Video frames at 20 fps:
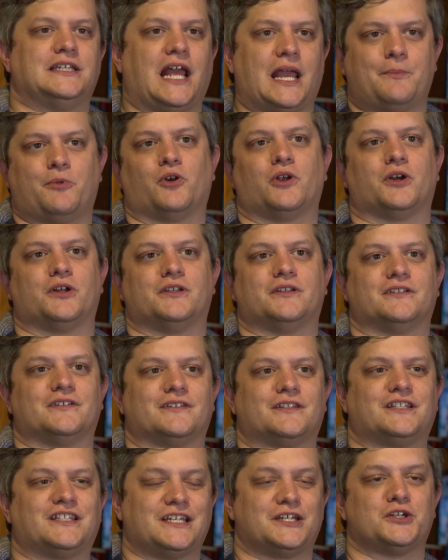neighborhood
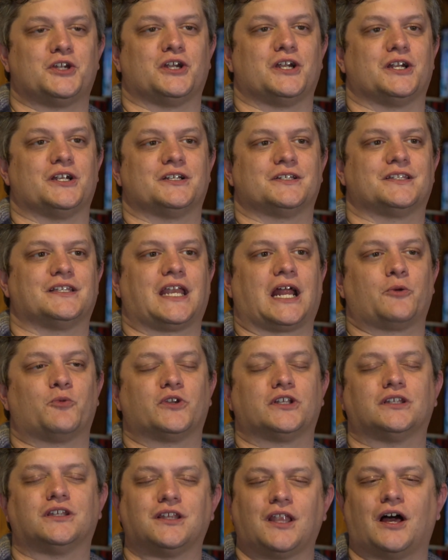theater that I
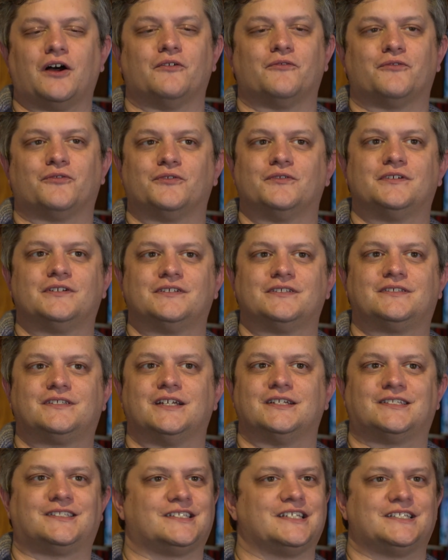would love
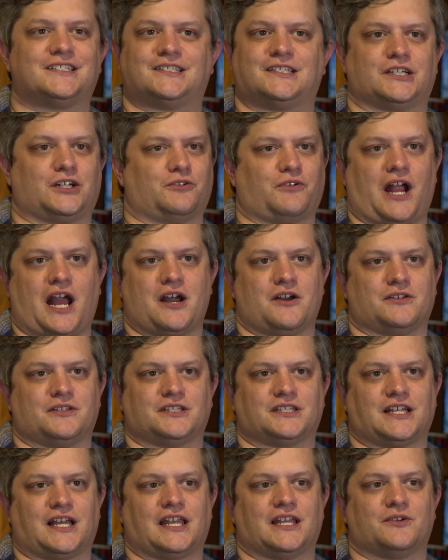to see stick
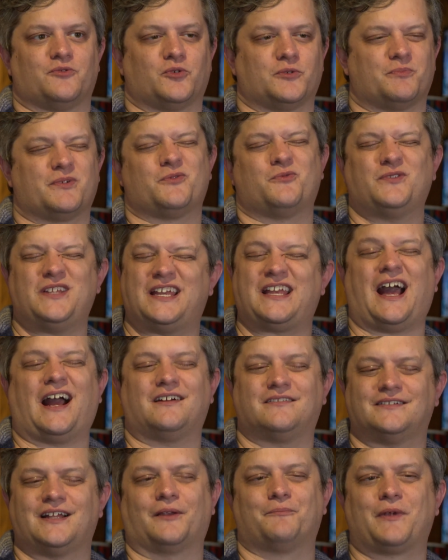around and it would be yeah
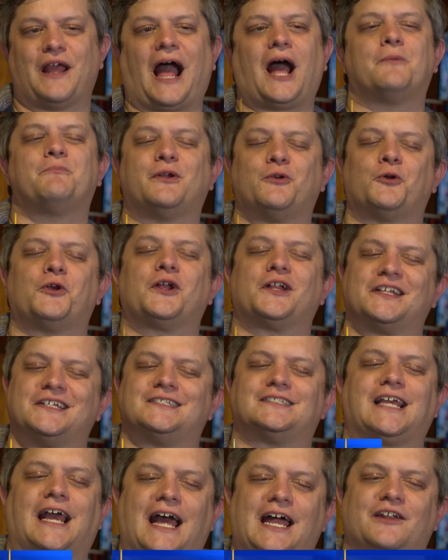I'd be I'd be really
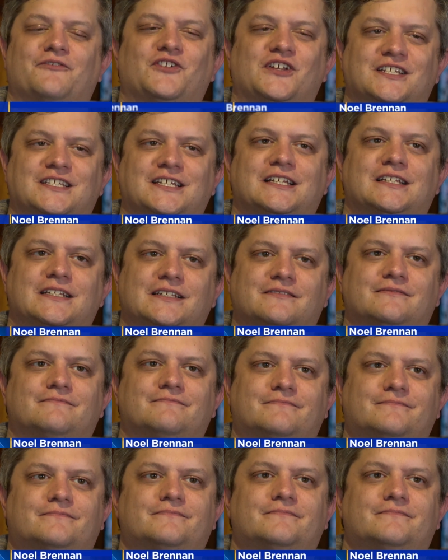sad if it didn't but